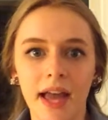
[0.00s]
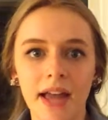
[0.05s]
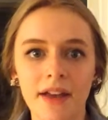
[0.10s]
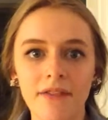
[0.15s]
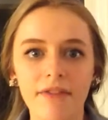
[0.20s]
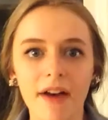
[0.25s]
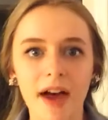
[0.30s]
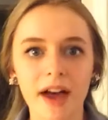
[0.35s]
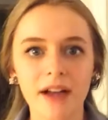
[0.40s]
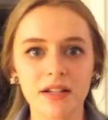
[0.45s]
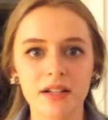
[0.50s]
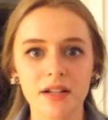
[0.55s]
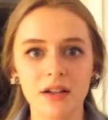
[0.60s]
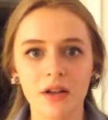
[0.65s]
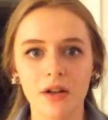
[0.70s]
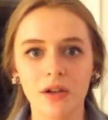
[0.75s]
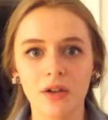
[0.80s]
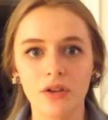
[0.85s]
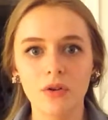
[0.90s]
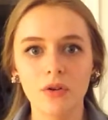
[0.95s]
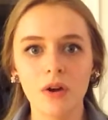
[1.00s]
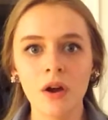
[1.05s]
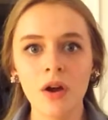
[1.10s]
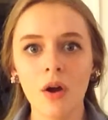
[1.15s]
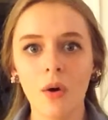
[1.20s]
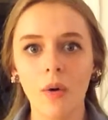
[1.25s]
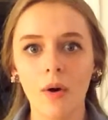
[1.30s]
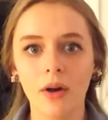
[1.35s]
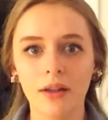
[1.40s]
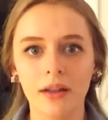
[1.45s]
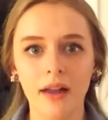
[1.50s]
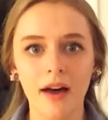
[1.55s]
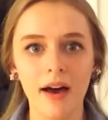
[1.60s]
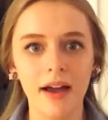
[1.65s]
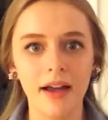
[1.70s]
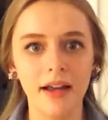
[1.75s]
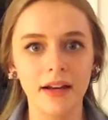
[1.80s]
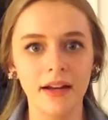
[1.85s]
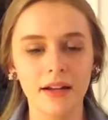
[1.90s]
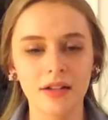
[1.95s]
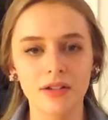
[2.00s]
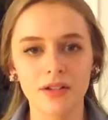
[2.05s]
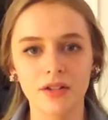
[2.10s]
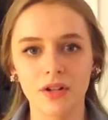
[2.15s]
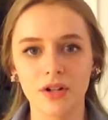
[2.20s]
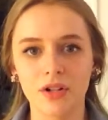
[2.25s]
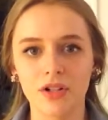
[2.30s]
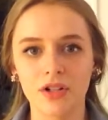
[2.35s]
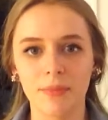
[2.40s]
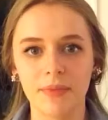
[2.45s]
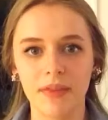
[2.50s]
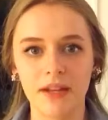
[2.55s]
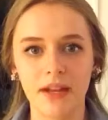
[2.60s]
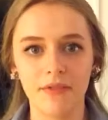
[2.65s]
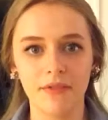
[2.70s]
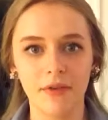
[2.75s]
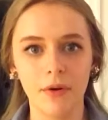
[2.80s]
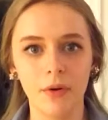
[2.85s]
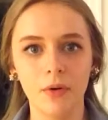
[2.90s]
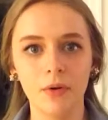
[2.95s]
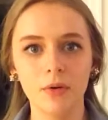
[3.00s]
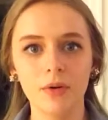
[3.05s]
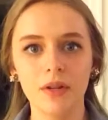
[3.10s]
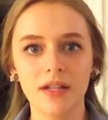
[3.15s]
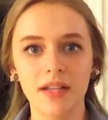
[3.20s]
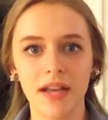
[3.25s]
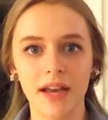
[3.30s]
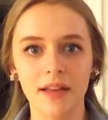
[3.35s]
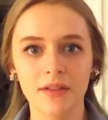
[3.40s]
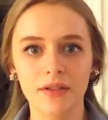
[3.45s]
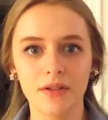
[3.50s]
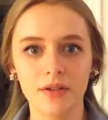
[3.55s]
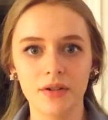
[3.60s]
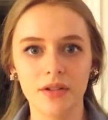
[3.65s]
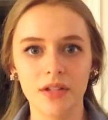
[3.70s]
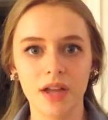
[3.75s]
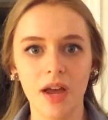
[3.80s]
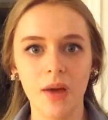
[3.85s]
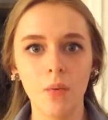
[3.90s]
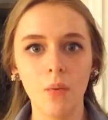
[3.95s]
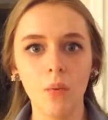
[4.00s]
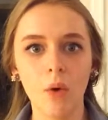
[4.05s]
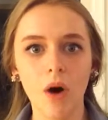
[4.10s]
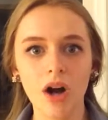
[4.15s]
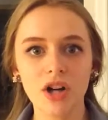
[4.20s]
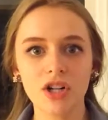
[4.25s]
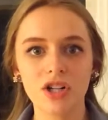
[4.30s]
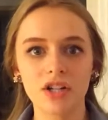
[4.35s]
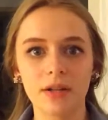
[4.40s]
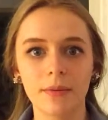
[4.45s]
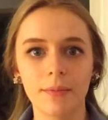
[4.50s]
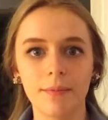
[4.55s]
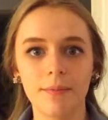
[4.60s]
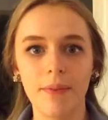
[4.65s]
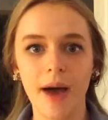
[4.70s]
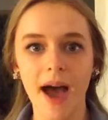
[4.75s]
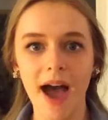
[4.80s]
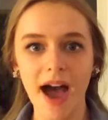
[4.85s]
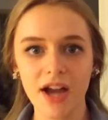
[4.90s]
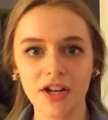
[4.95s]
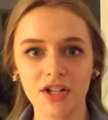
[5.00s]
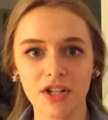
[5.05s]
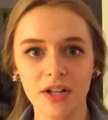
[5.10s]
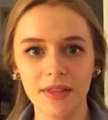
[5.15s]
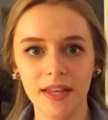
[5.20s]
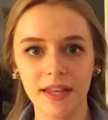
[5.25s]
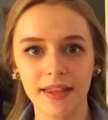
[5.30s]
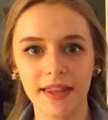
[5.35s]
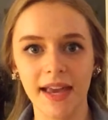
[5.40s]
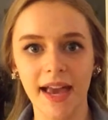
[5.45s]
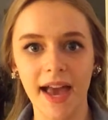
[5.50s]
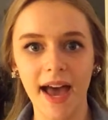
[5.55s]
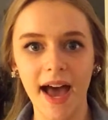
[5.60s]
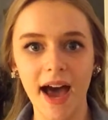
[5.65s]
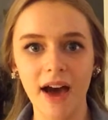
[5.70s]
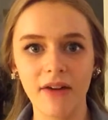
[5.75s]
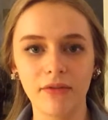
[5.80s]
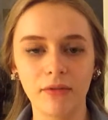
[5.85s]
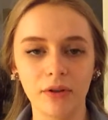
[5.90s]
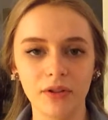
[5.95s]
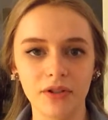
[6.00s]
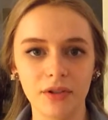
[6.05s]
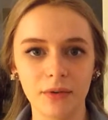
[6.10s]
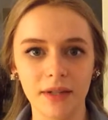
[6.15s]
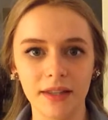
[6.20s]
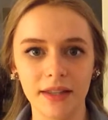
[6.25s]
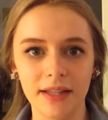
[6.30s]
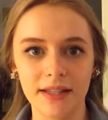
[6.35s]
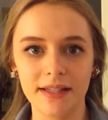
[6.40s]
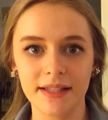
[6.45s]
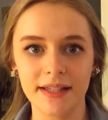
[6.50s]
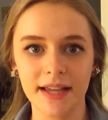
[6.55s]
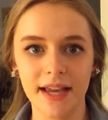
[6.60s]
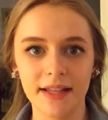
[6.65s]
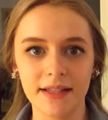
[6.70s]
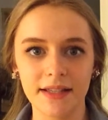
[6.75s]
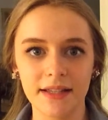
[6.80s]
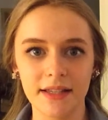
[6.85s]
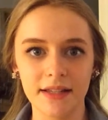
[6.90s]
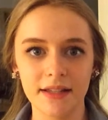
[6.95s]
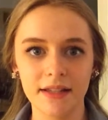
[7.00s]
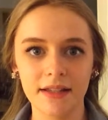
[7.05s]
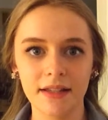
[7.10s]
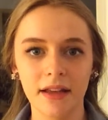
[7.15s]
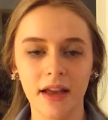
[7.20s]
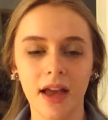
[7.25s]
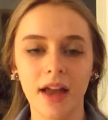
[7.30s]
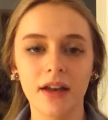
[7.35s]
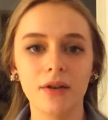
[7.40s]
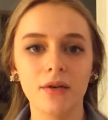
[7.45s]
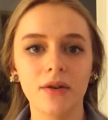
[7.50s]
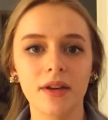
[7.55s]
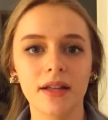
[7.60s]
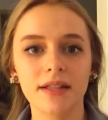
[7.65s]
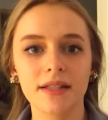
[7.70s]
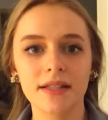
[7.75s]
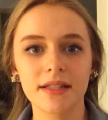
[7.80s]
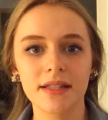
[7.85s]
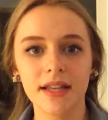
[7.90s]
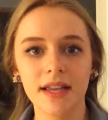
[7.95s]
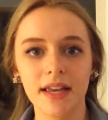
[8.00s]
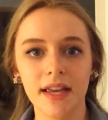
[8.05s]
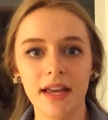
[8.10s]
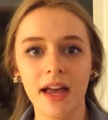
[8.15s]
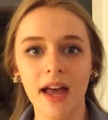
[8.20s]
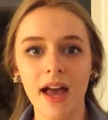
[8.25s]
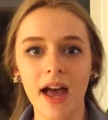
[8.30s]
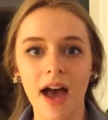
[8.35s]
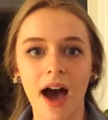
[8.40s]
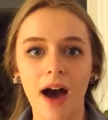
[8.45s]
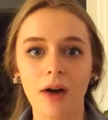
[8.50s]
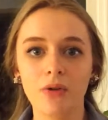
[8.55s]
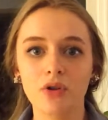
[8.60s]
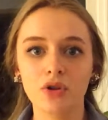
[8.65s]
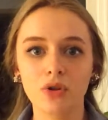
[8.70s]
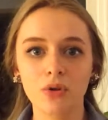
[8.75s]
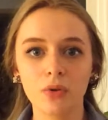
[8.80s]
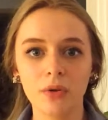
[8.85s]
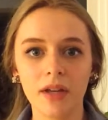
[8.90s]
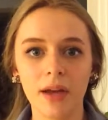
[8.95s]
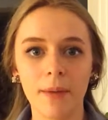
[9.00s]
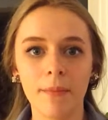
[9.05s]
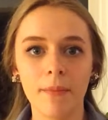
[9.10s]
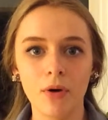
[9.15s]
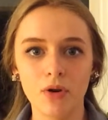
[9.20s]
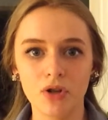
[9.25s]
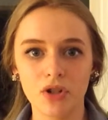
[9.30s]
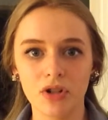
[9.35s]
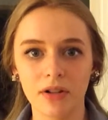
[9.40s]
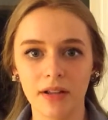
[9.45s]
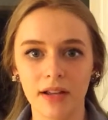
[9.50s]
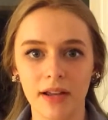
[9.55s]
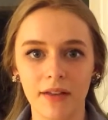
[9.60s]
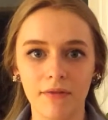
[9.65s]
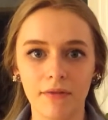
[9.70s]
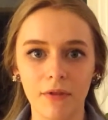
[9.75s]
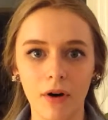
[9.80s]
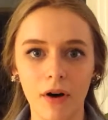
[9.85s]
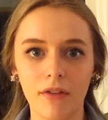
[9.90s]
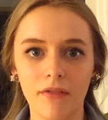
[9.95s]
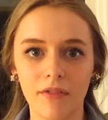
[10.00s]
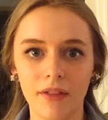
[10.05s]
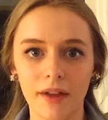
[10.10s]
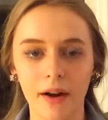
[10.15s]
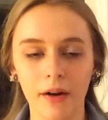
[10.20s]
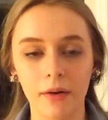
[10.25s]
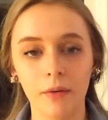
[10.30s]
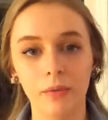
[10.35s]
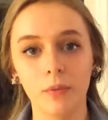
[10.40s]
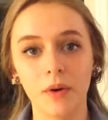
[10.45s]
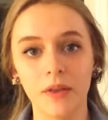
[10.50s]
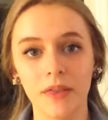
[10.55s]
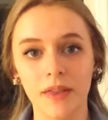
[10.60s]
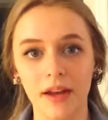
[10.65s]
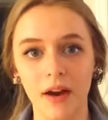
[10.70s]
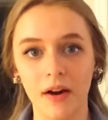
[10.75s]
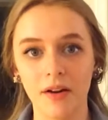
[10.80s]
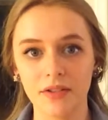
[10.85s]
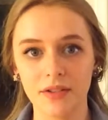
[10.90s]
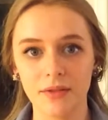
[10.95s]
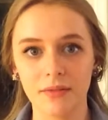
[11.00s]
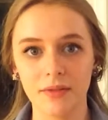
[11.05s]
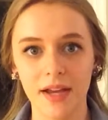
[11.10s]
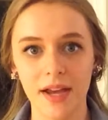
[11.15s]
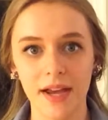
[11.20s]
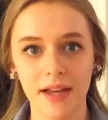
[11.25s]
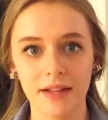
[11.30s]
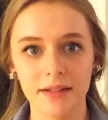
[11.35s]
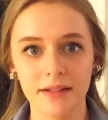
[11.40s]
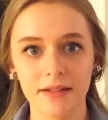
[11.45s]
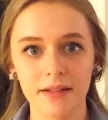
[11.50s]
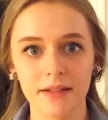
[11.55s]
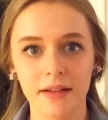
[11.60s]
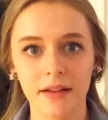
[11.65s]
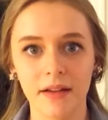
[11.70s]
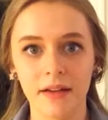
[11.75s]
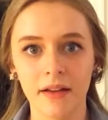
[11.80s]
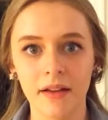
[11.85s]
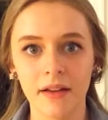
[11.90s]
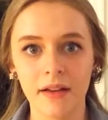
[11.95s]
In fact, you can go online and search up the different hula dancers and watch the passion that they have while doing these dances, and you can see how truly emotionally involved they are when they also dance.